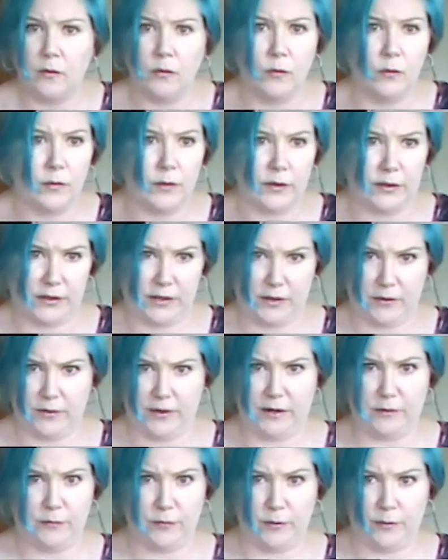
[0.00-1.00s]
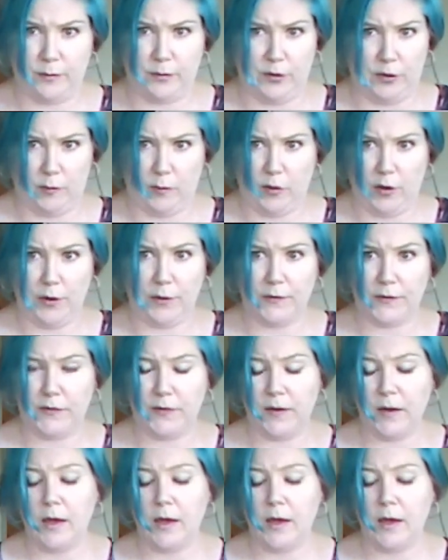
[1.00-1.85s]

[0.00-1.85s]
Really great for bookmarks.